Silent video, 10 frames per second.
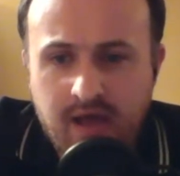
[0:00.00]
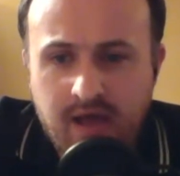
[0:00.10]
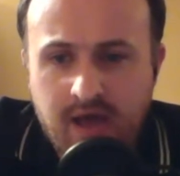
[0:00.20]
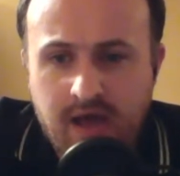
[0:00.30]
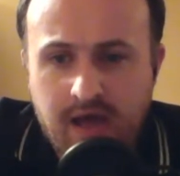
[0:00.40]

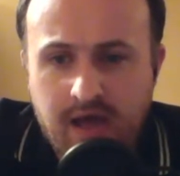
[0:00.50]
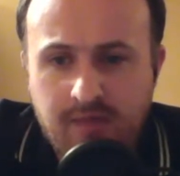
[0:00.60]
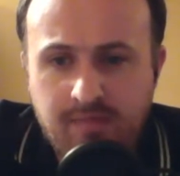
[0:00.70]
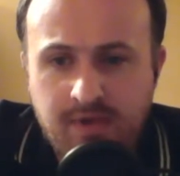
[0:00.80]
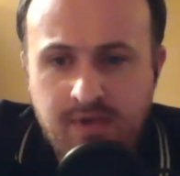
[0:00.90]

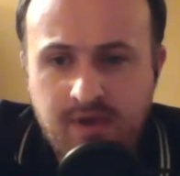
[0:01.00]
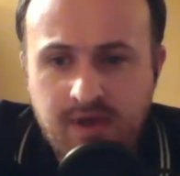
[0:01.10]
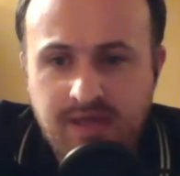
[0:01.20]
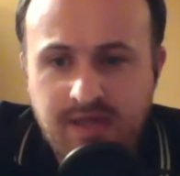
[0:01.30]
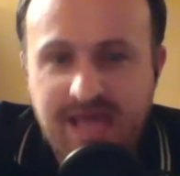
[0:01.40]

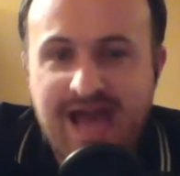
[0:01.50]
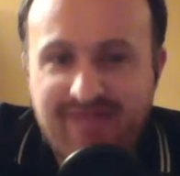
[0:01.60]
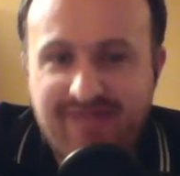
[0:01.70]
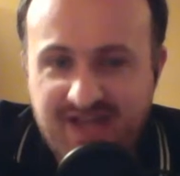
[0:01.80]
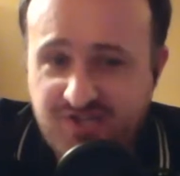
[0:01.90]
Yeah,
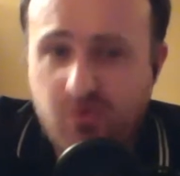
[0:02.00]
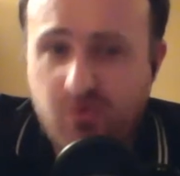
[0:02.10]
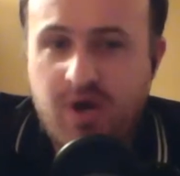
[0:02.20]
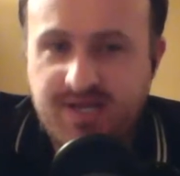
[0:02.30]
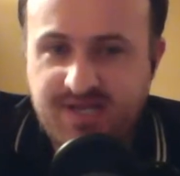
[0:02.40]
that's the
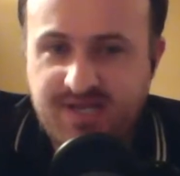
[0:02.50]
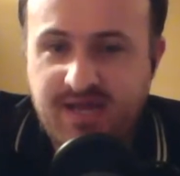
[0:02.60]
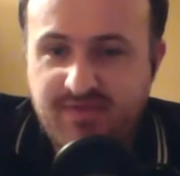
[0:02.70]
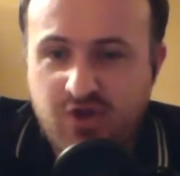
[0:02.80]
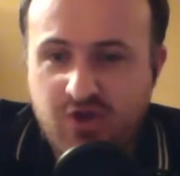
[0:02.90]
one, isn't
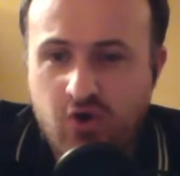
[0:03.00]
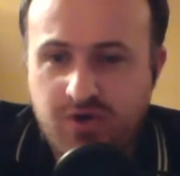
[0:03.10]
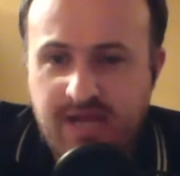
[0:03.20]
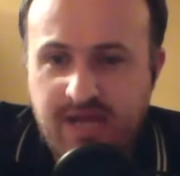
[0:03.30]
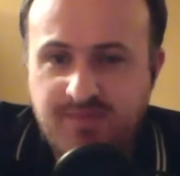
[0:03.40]
it? The
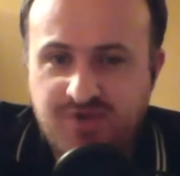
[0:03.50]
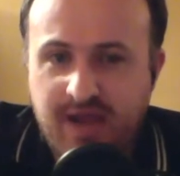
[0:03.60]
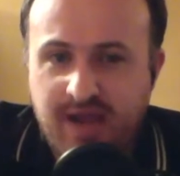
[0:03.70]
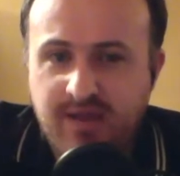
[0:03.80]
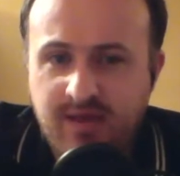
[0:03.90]
code names,
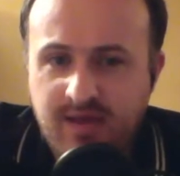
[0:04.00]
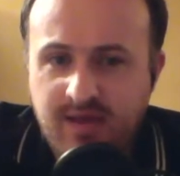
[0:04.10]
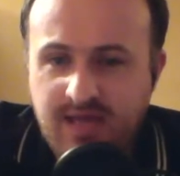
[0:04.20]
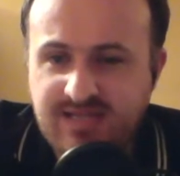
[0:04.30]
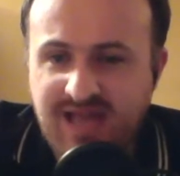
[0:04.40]
right?
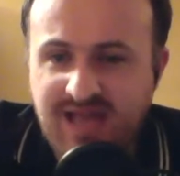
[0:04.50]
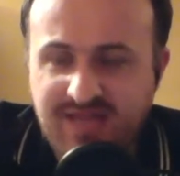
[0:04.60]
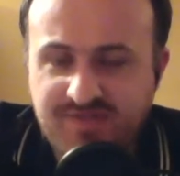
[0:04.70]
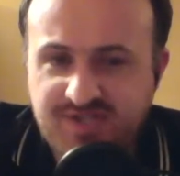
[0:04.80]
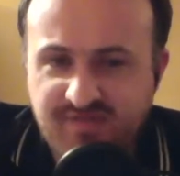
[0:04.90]
Isn't that
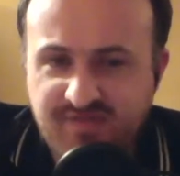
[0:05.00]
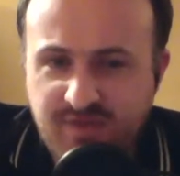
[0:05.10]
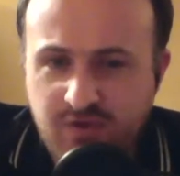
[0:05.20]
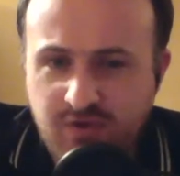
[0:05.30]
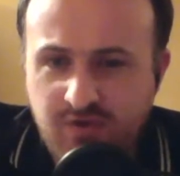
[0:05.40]
even something
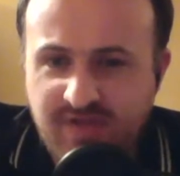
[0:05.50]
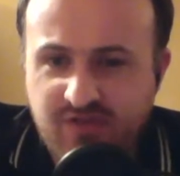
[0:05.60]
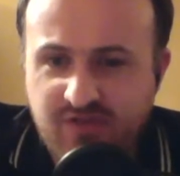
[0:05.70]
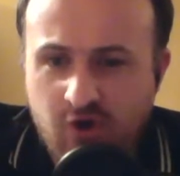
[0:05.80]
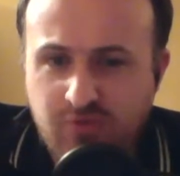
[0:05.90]
to do
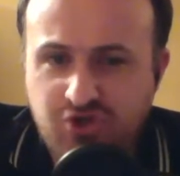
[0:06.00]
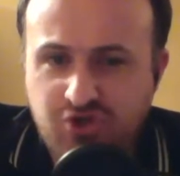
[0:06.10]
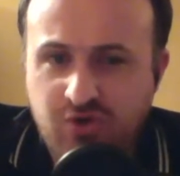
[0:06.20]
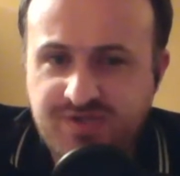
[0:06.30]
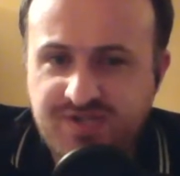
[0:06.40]
like Tom
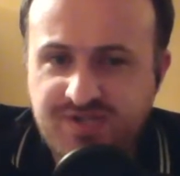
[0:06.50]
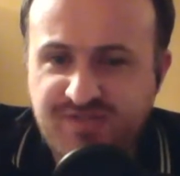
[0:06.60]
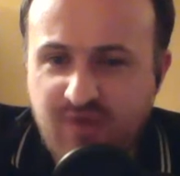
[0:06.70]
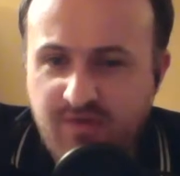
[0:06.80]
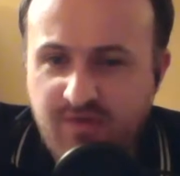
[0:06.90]
Jones is
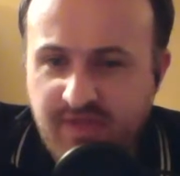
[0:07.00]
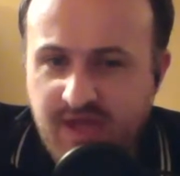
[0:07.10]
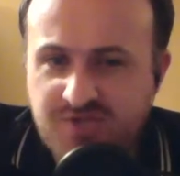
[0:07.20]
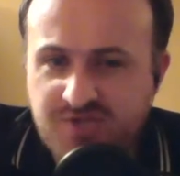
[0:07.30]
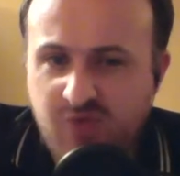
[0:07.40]
involved in
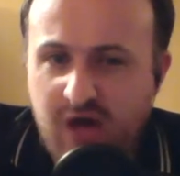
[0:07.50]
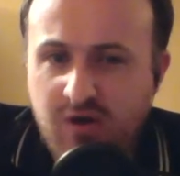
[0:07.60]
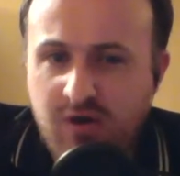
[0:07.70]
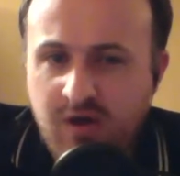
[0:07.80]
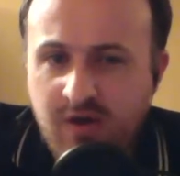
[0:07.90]
that as
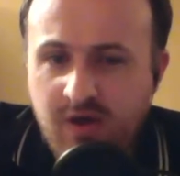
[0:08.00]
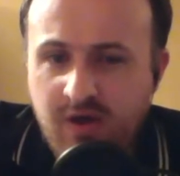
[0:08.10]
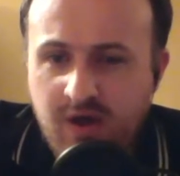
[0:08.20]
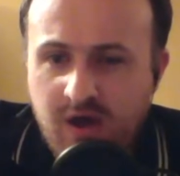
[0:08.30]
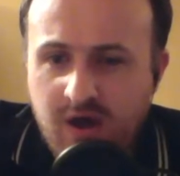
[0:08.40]
well?
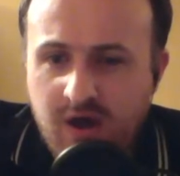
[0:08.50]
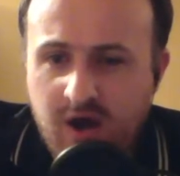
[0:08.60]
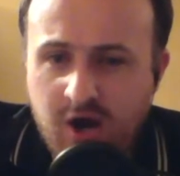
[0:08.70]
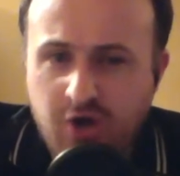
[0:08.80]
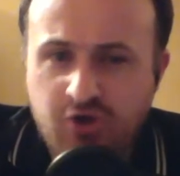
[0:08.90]

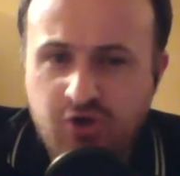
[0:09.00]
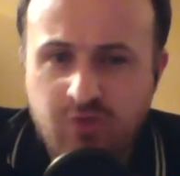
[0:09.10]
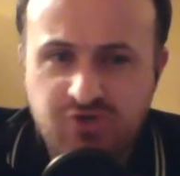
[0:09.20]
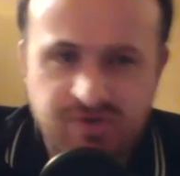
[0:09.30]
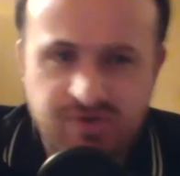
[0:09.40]
I heard
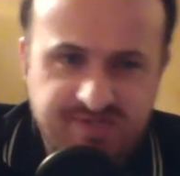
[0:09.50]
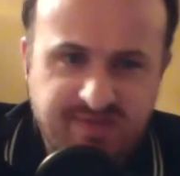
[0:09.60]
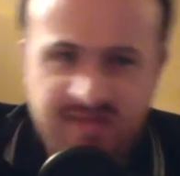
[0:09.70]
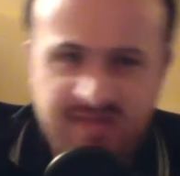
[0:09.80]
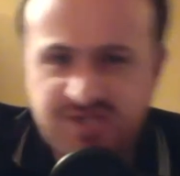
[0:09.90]
Tom Jones
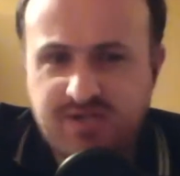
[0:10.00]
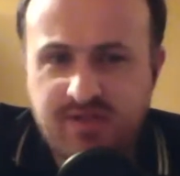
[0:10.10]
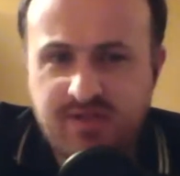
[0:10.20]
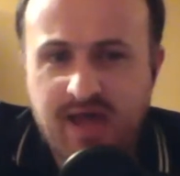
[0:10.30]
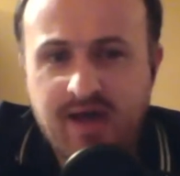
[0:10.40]
being mentioned
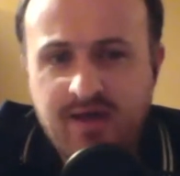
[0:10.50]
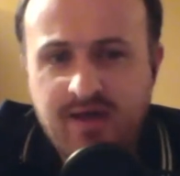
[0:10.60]
in that.